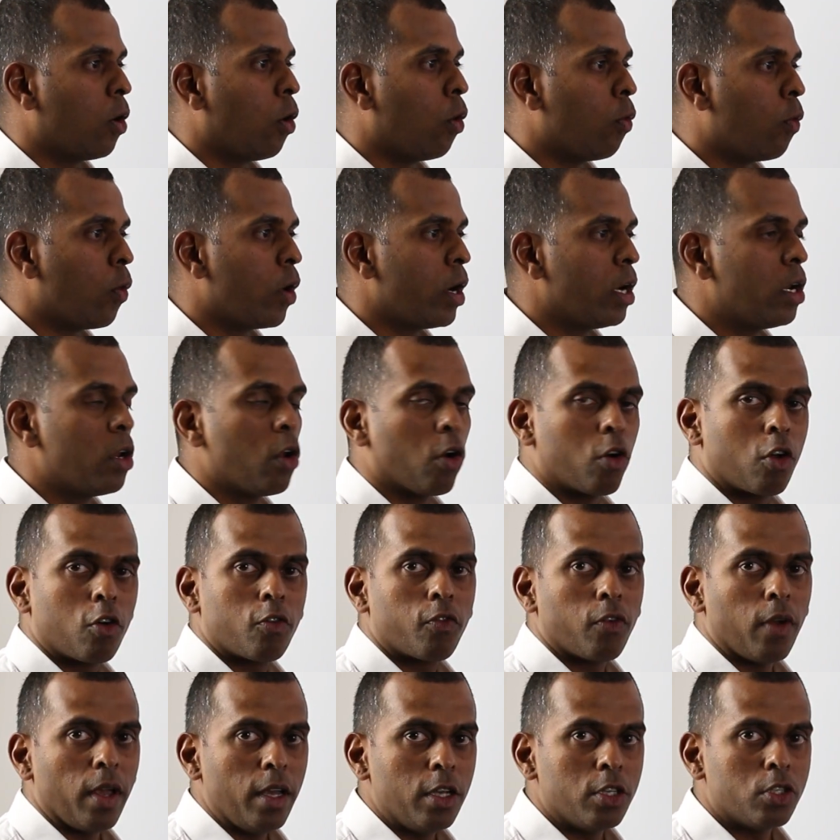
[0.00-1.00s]
avoid a lot
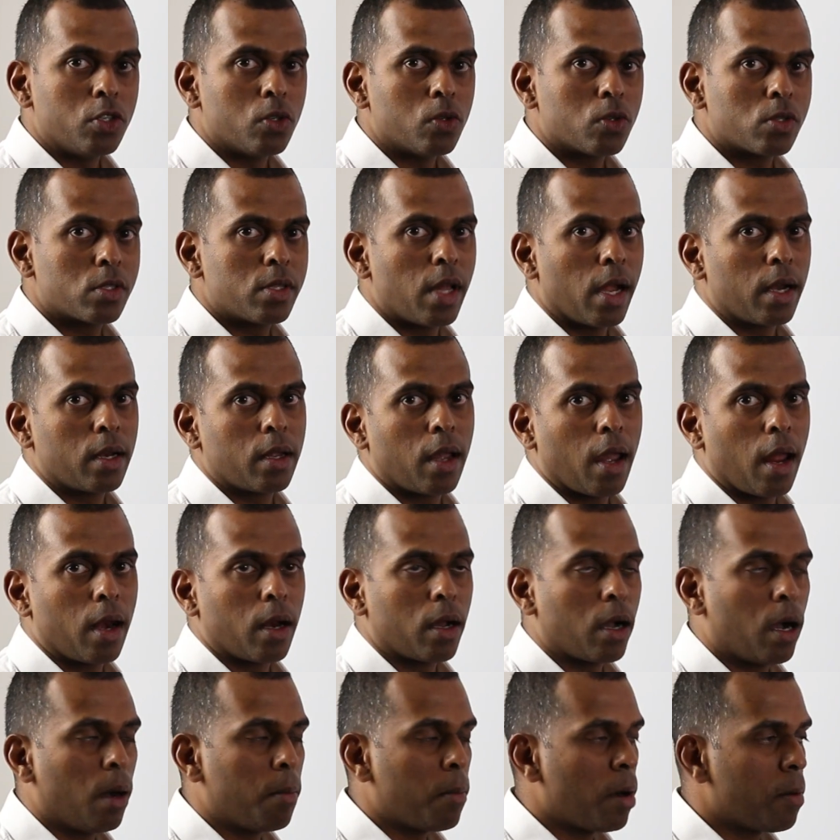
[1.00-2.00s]
of issues that
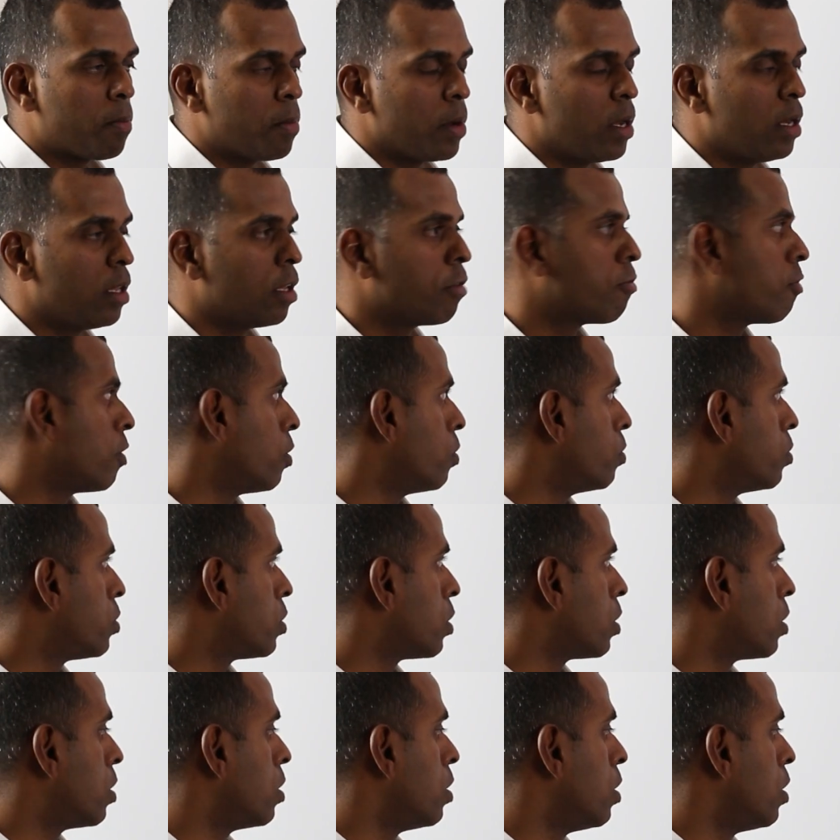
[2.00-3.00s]
can come up in the
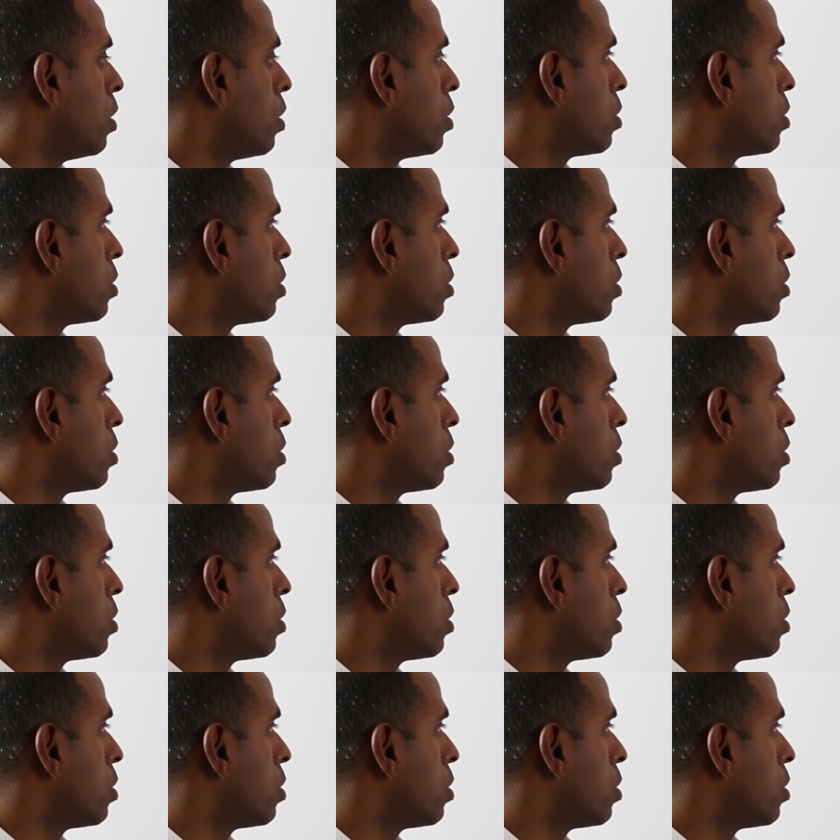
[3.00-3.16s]
future.